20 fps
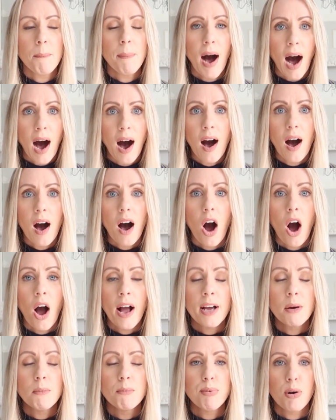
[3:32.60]
But I
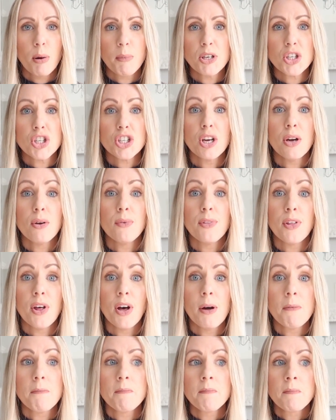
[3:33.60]
can promise you
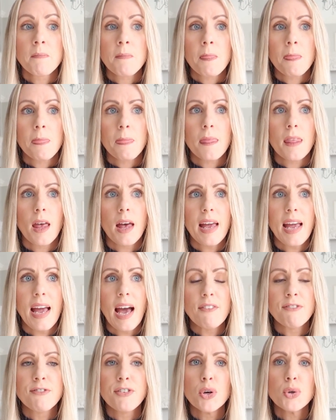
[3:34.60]
that
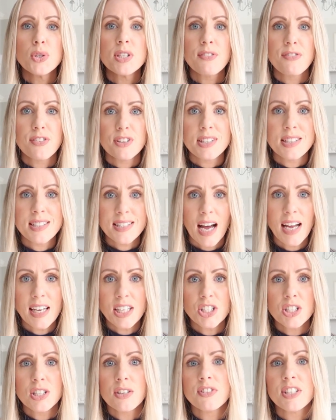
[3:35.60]
through different
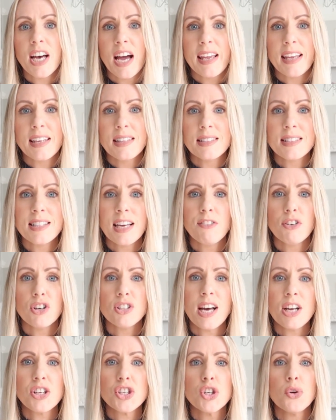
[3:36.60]
stages of taking
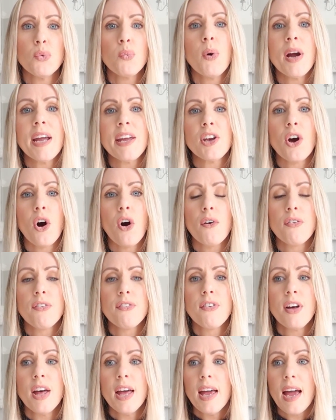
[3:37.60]
steroids, as you wean off,
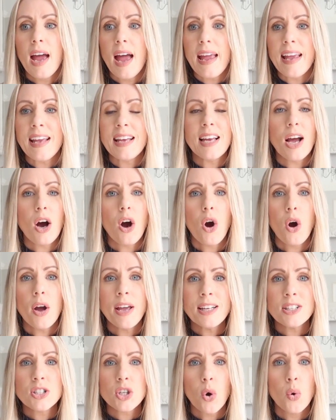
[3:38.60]

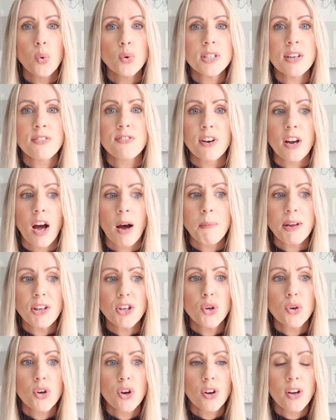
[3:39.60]
it's all different. I
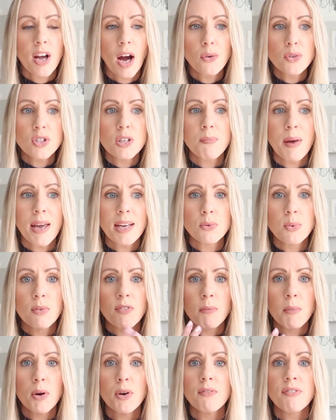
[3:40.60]
mean, you can go to bed
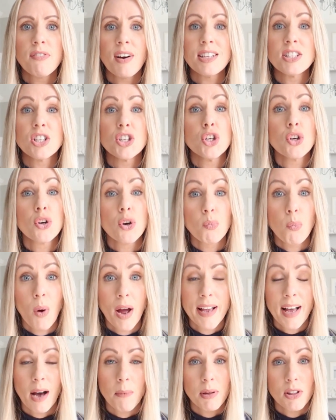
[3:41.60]
with a moon face and you can
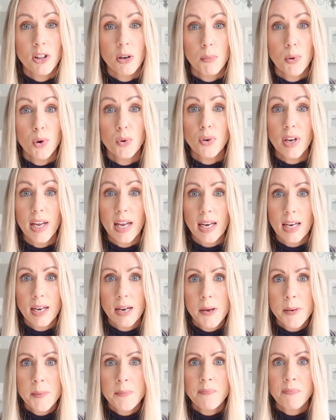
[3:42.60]
wake up in the
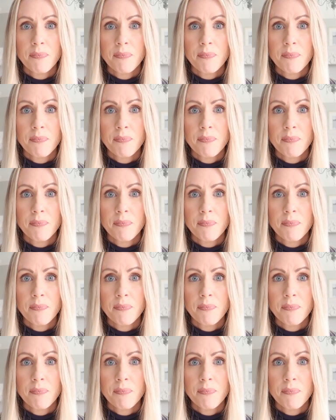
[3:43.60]
morning